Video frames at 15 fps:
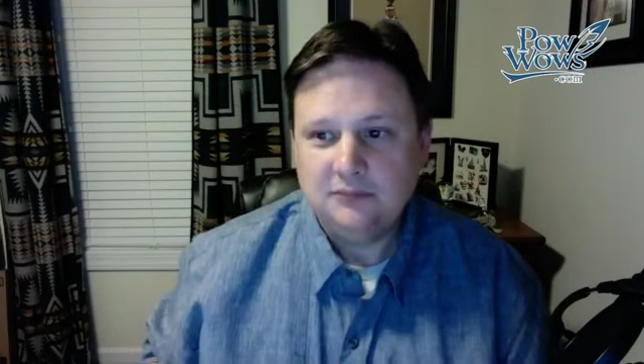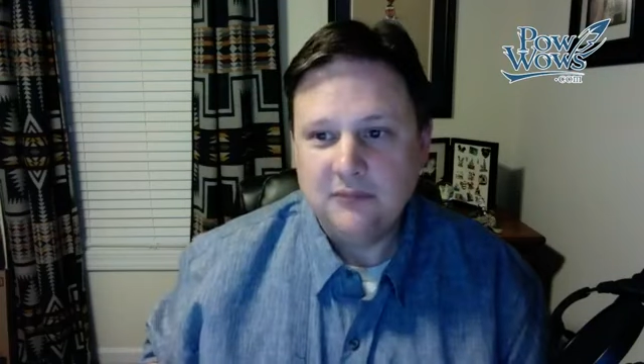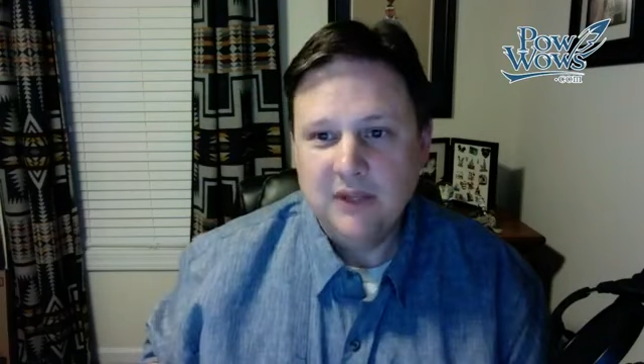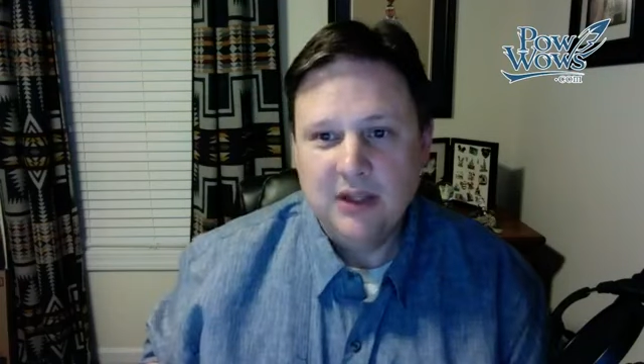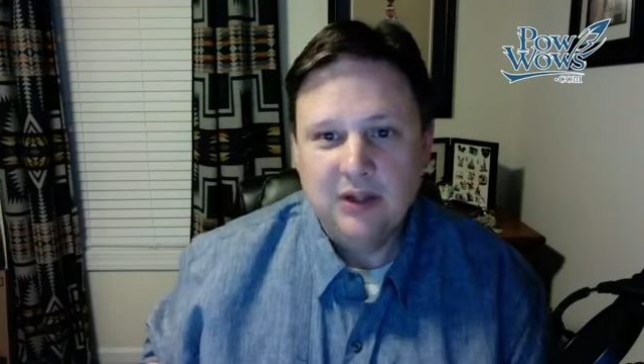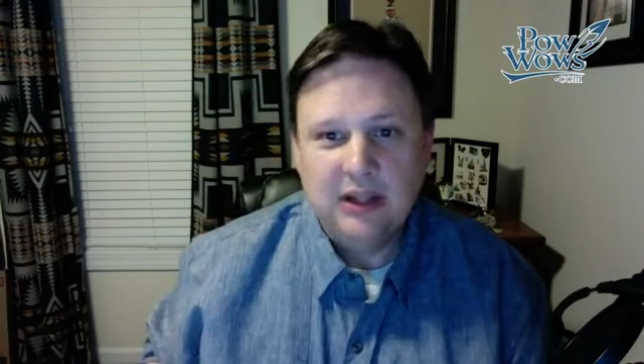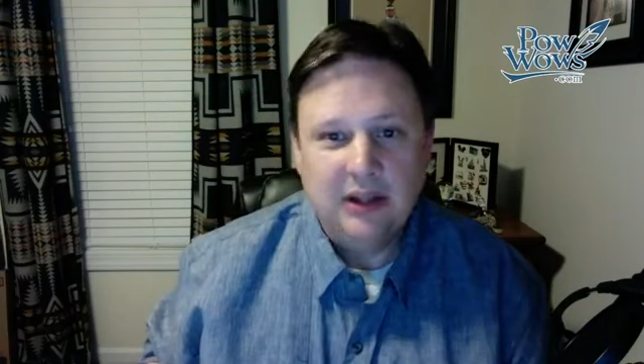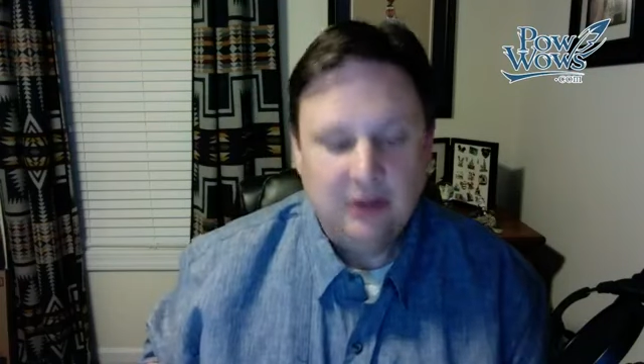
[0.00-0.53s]

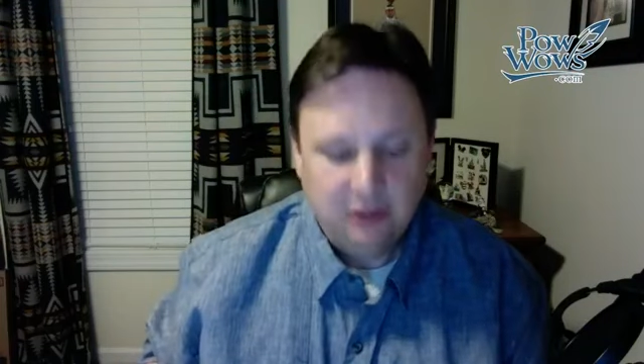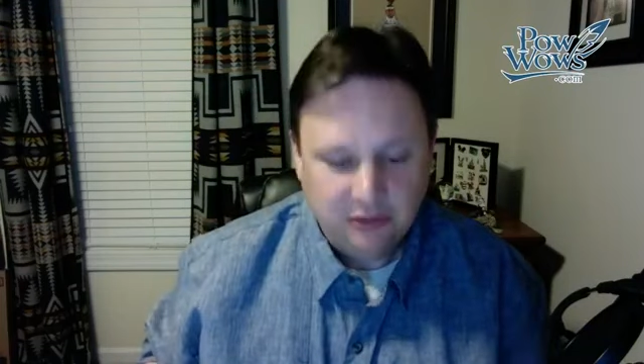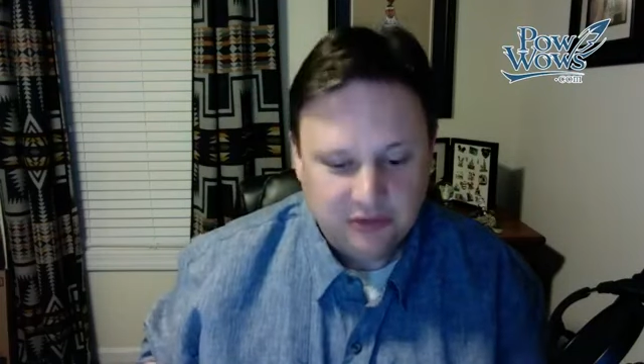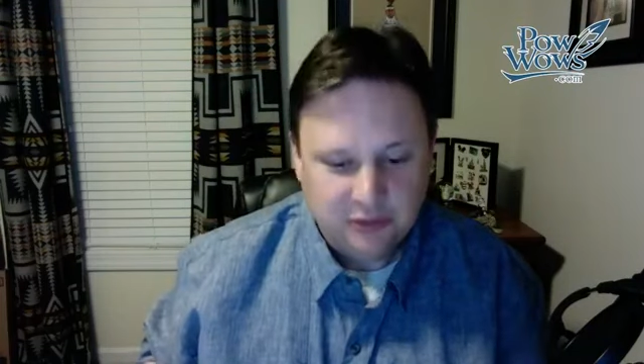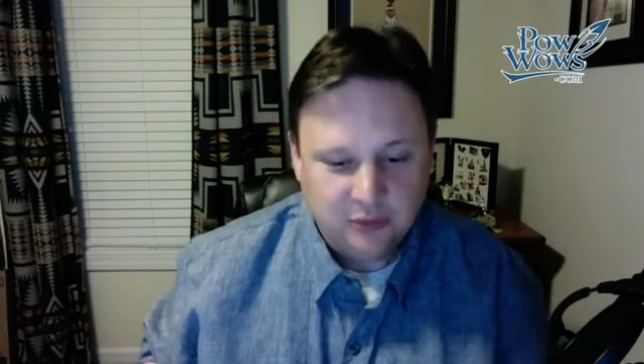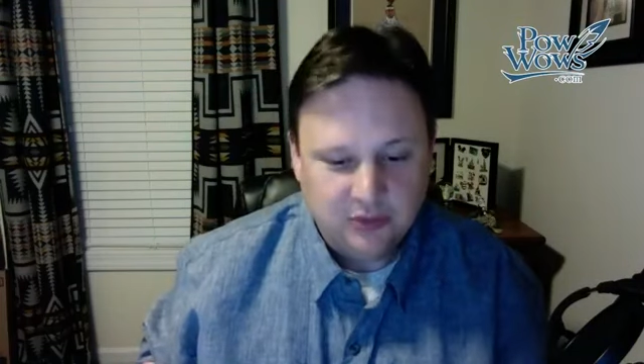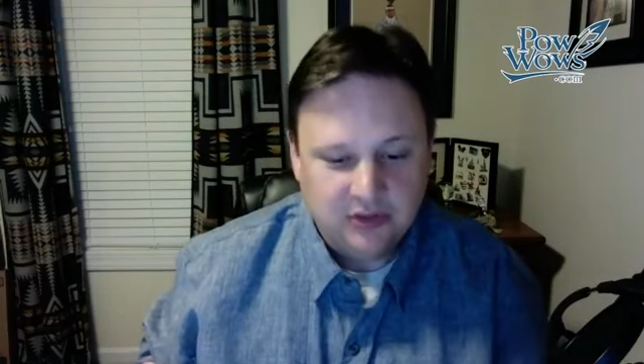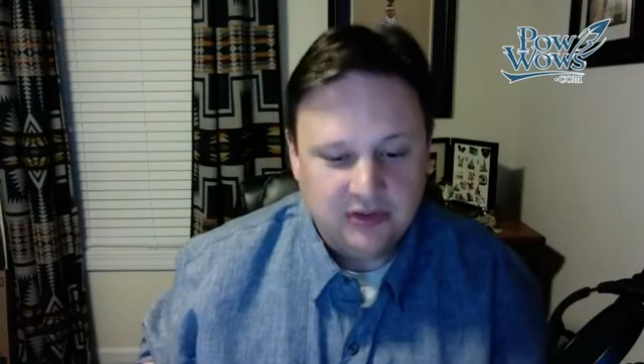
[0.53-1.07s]
and I
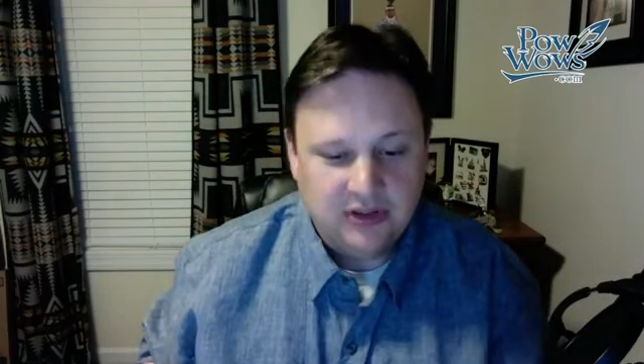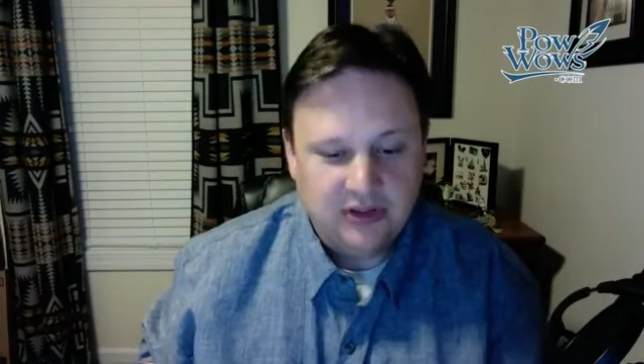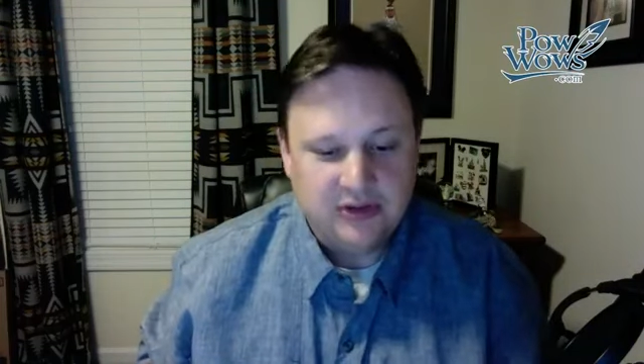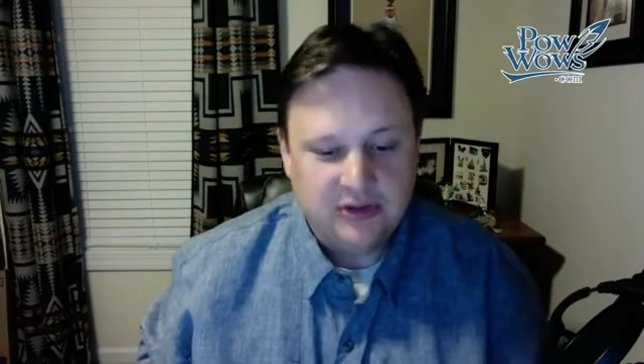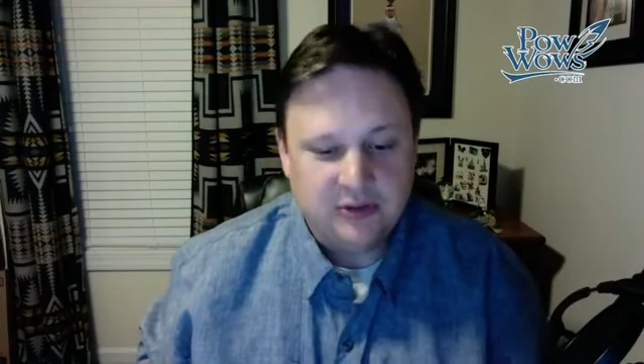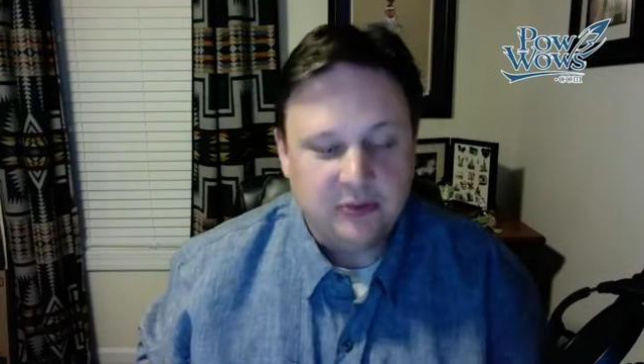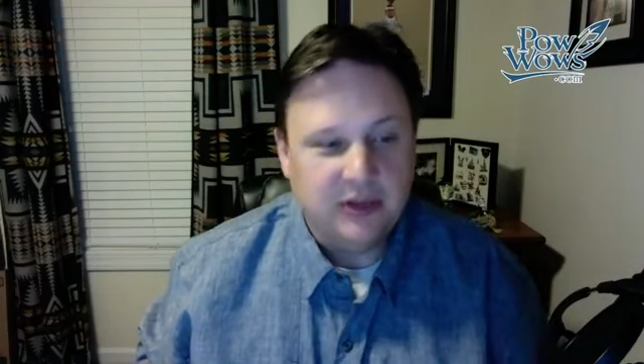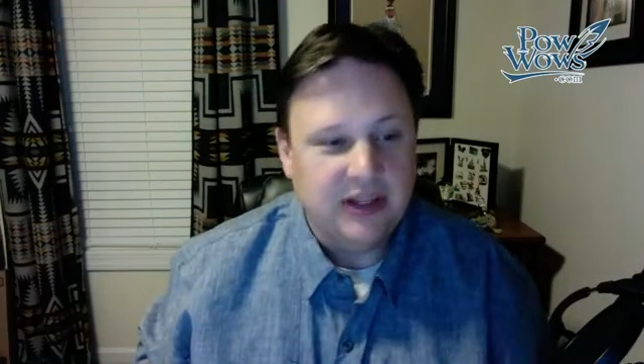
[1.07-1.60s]
also want to tell
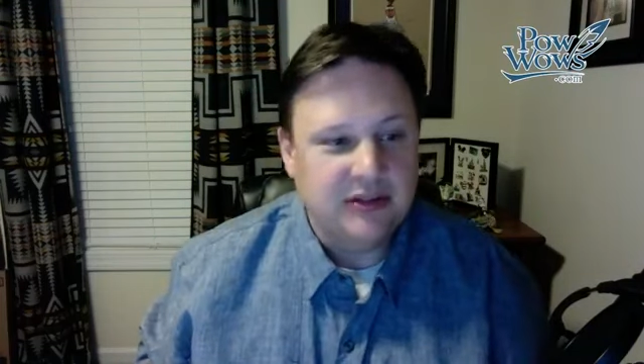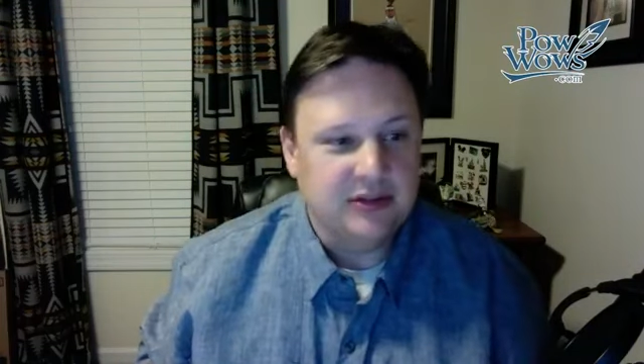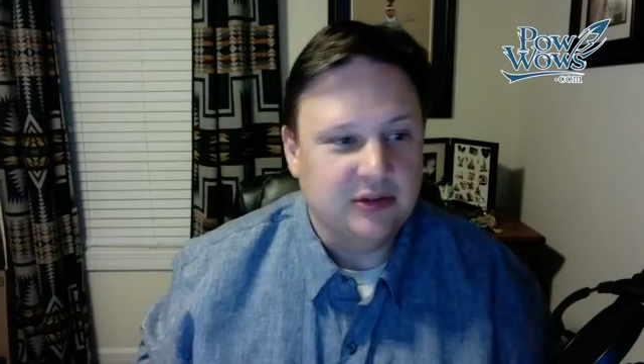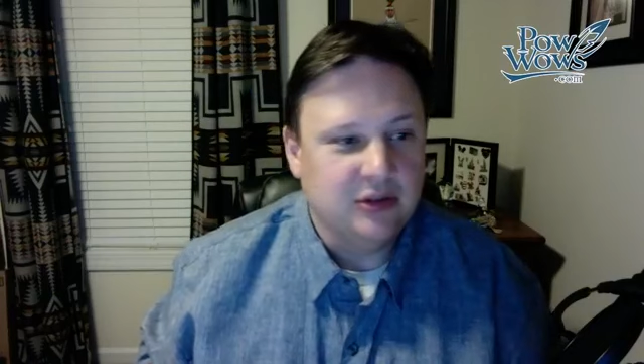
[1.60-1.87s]
you some things that